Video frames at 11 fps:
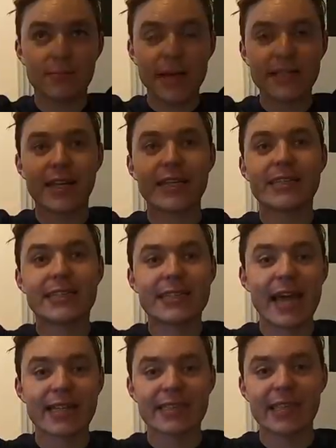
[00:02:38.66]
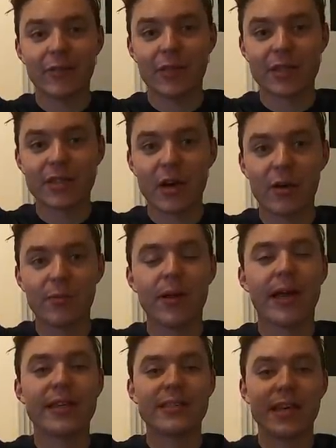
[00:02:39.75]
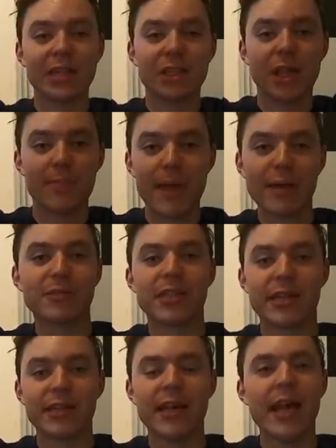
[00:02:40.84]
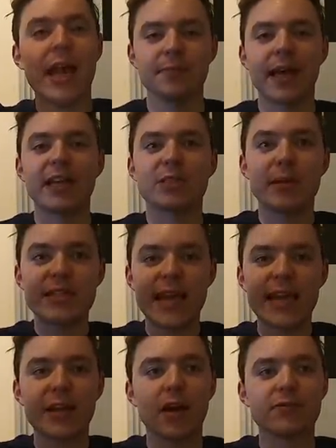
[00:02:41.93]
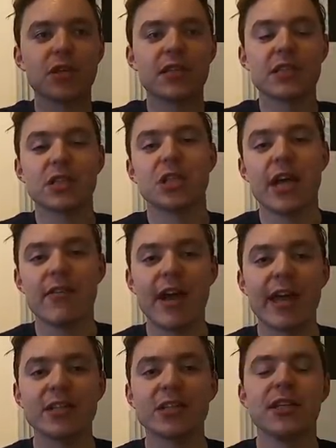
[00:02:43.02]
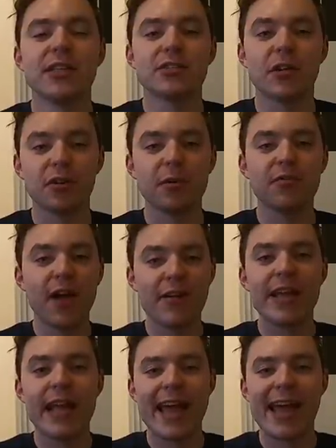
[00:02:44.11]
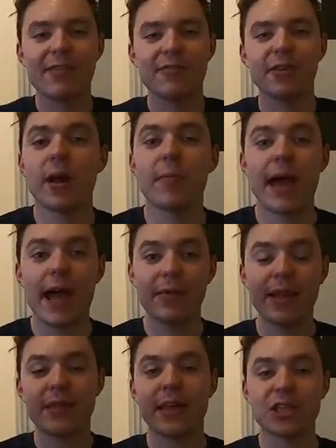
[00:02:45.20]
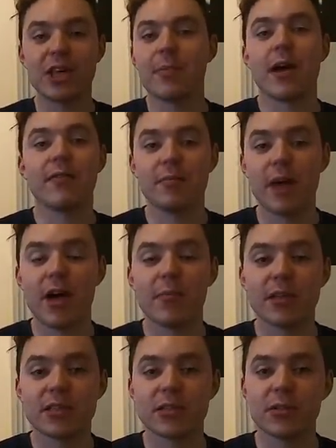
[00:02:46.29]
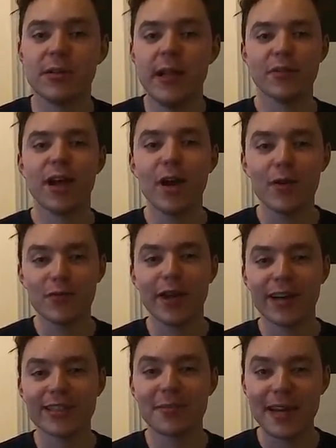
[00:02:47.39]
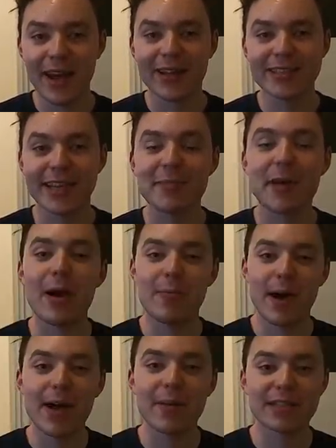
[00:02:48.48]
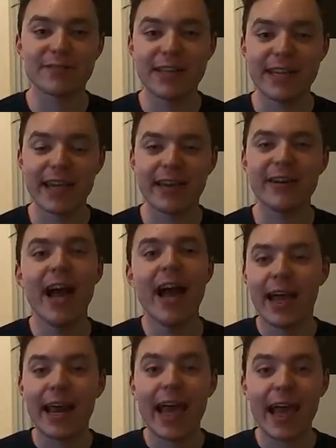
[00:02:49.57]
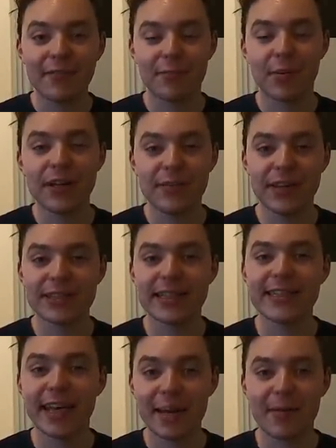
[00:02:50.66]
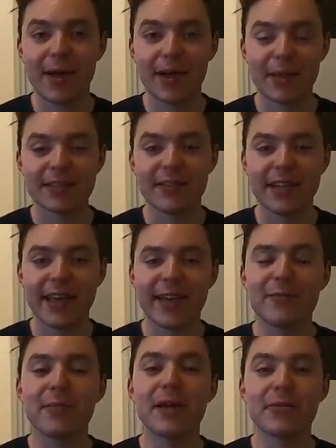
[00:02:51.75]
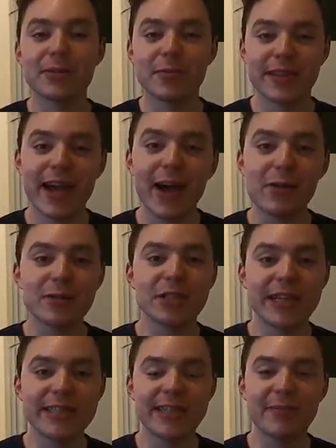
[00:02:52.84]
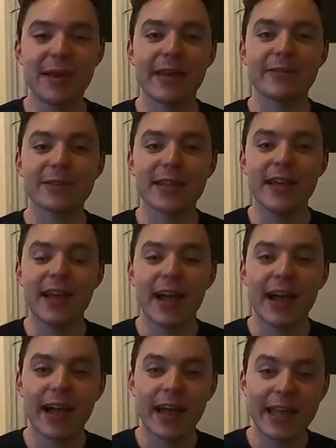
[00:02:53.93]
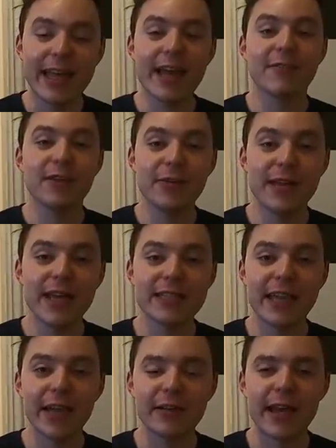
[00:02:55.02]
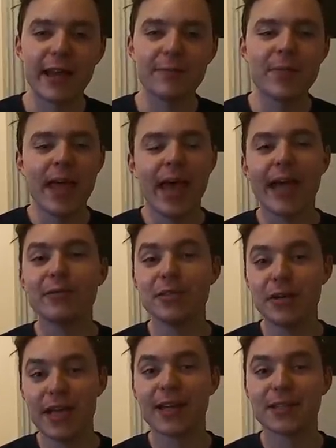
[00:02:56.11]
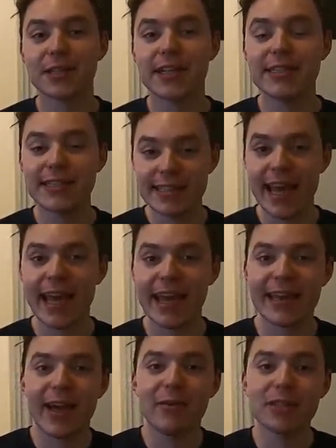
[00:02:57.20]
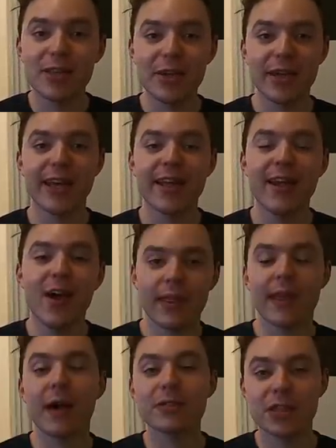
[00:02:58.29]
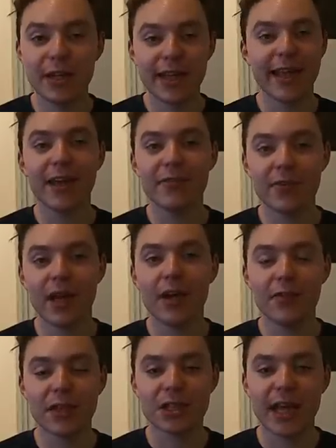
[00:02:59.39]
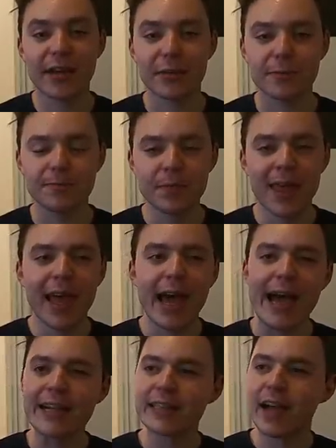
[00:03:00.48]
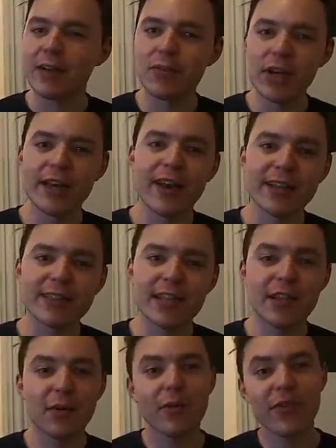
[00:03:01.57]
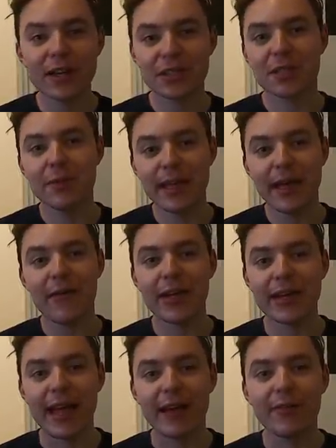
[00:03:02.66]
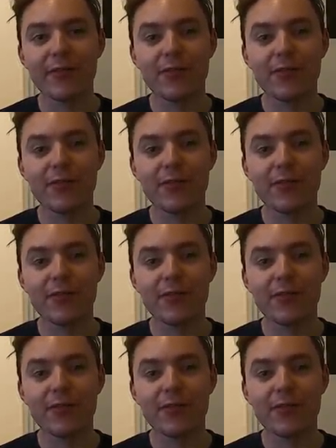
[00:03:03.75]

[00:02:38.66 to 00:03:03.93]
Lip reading: basically stacked itself at the top, and there's like a chip mountain and it's been taken off, so there's a sheer edge. So I've got to be very careful about how we get that chip out of the biomass store. A lot of you guys have been asking about a biomass video, and I have previously done a biomass video, but it was with the old JCB. It was a few years ago now. And it was only actually today that I was looking over the channel, and I realized that we've actually been going now